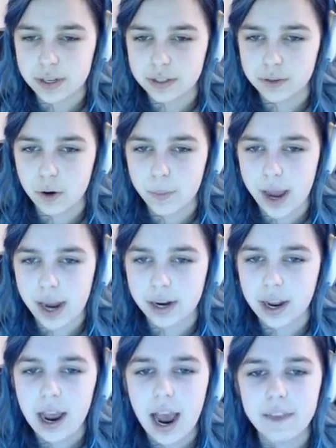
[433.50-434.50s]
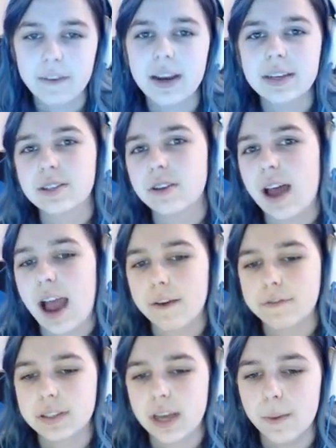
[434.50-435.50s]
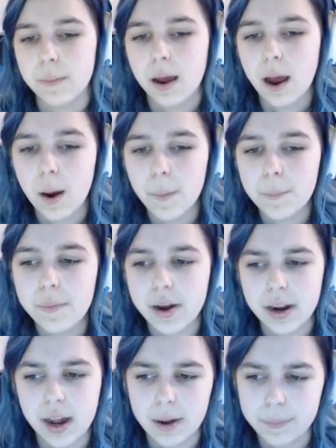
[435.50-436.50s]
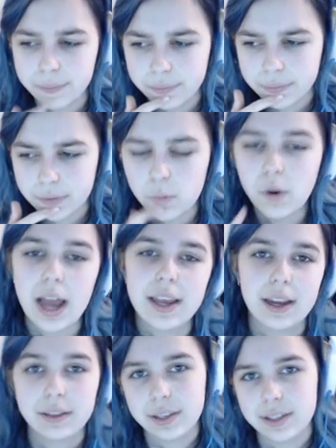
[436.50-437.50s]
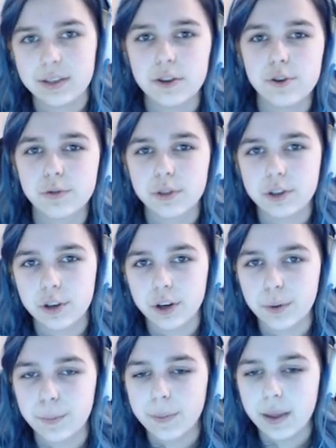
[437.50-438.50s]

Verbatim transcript: throwback. I think I still have some, but um, well, I at least used to.